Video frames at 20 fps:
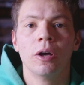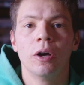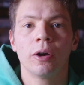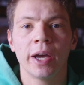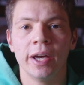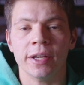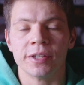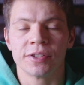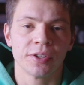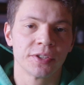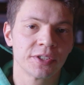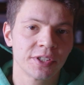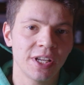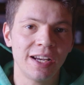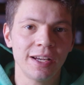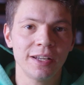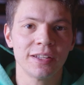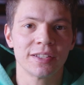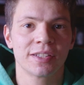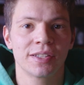Okay, so
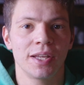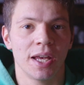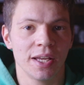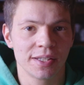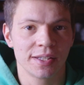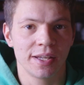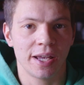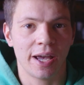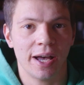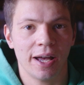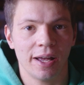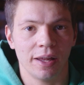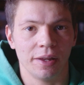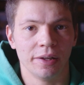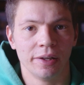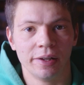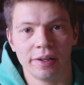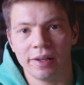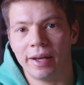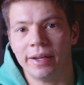science says they are
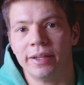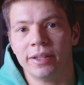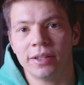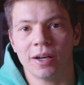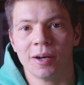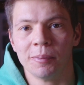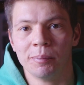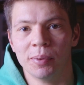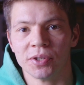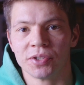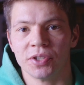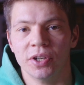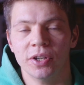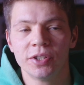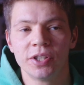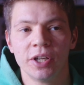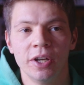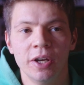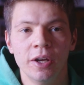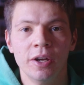like a
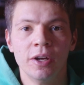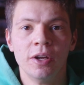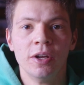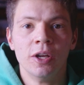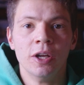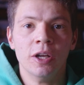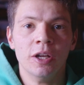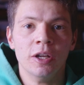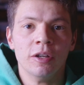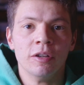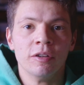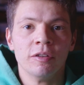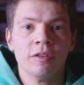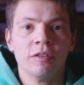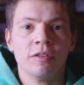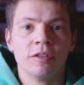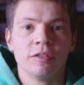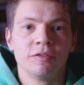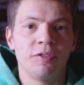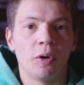buzzard.
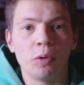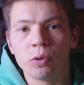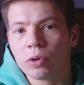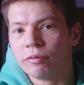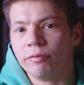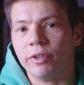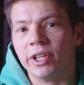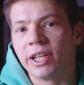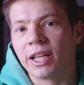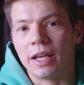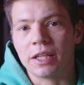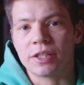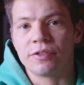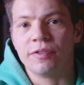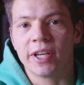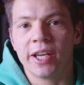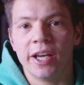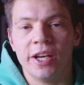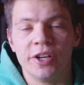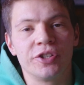Falconry
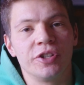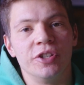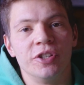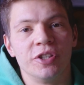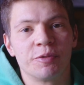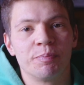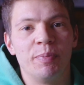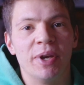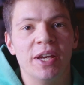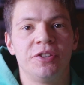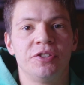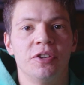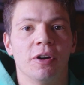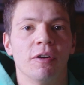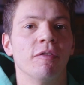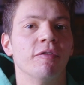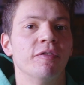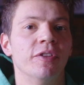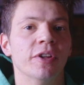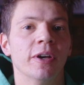classifications based
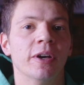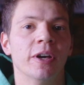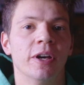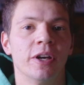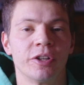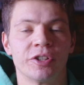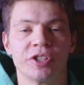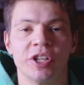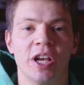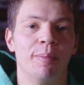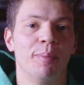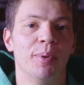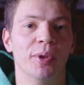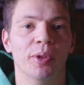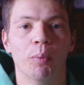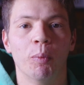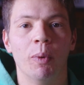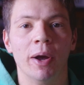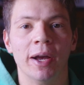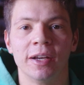off the shape of
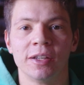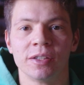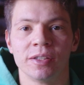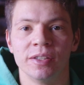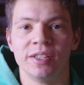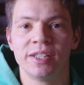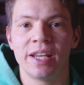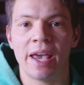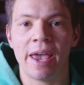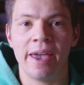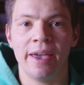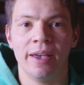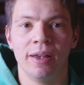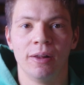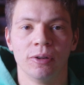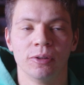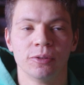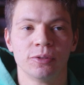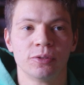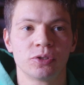the wings and
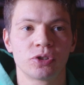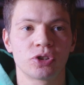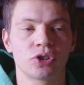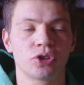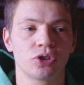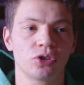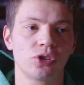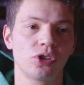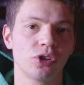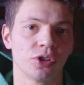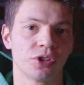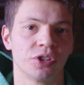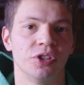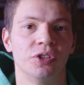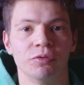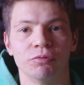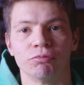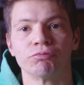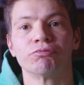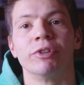tail
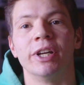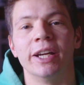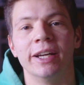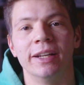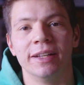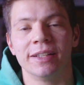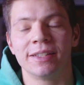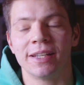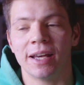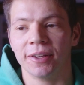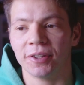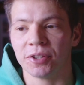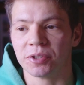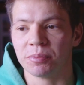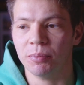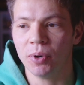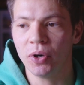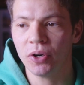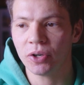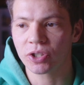doesn't really tell
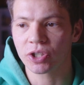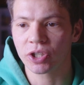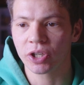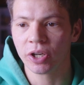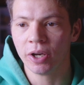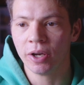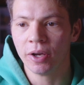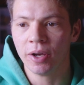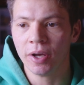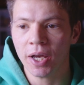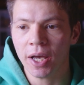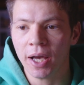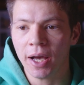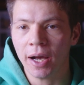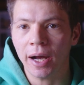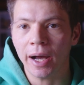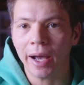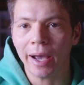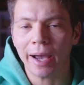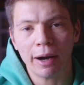us much.
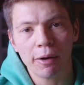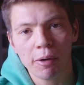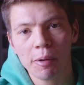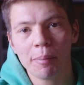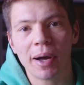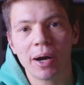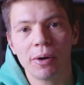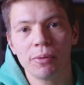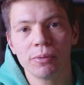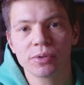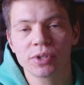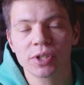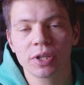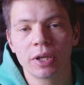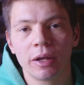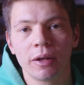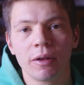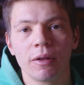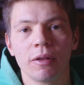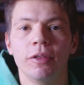How
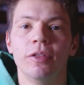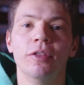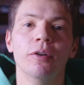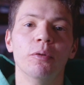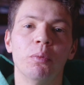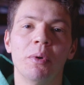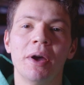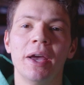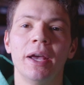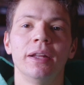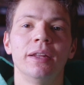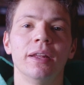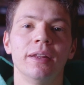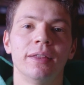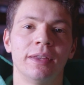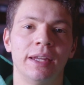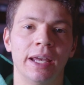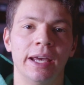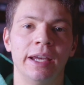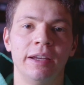about the way
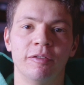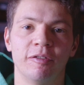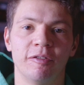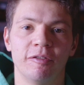that they